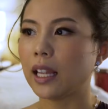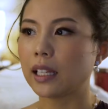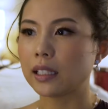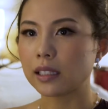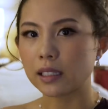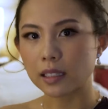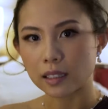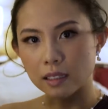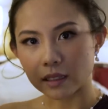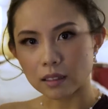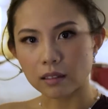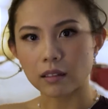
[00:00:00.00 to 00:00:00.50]

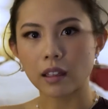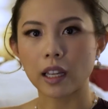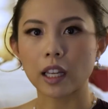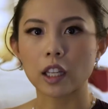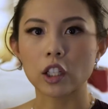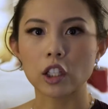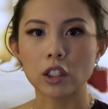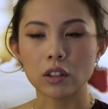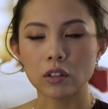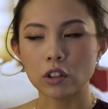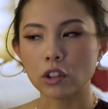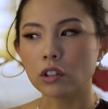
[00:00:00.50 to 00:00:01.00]
It's like
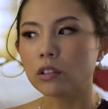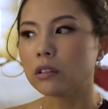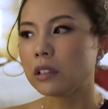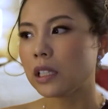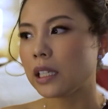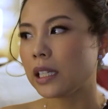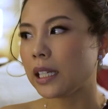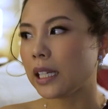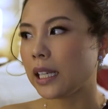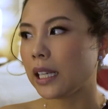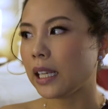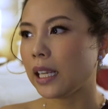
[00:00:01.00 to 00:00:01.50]

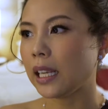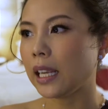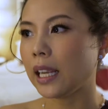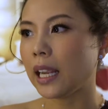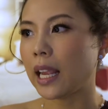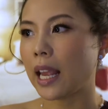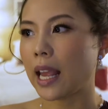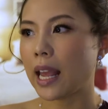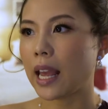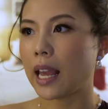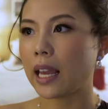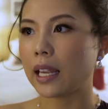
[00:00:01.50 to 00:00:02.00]
unity
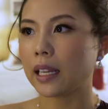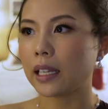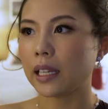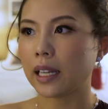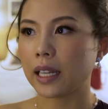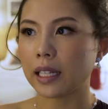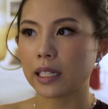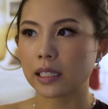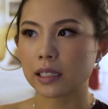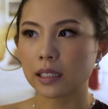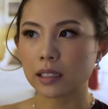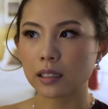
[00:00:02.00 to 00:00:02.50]
and
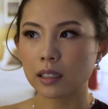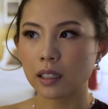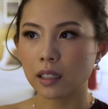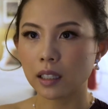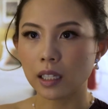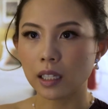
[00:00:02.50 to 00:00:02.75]
it's